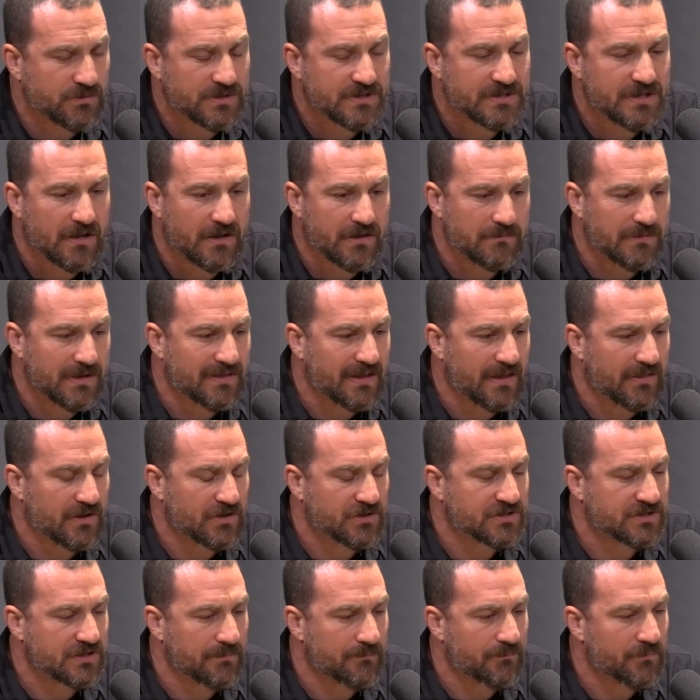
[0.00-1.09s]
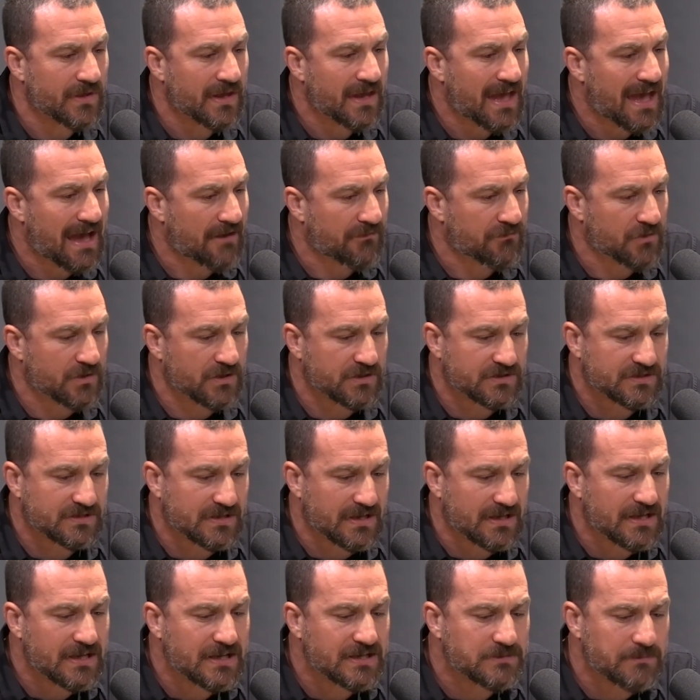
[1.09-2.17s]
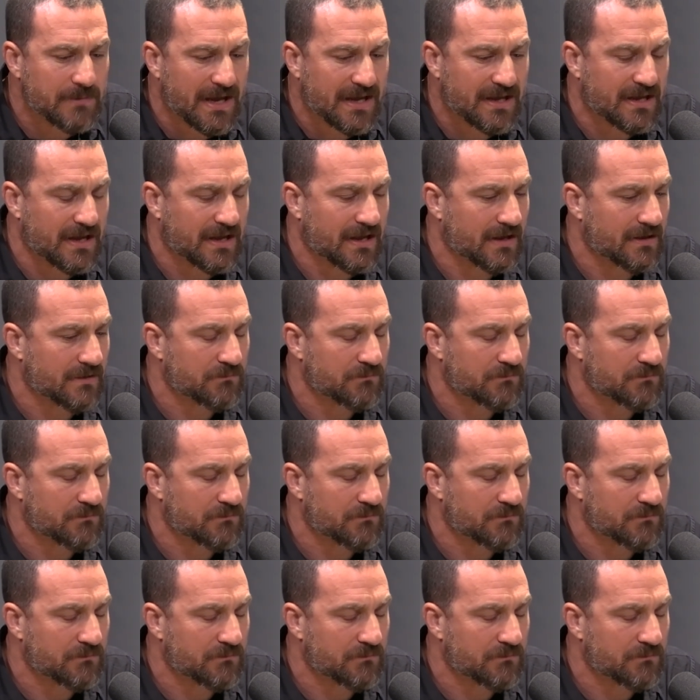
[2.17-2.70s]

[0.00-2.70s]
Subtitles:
was telling me that there's some efforts that he's making,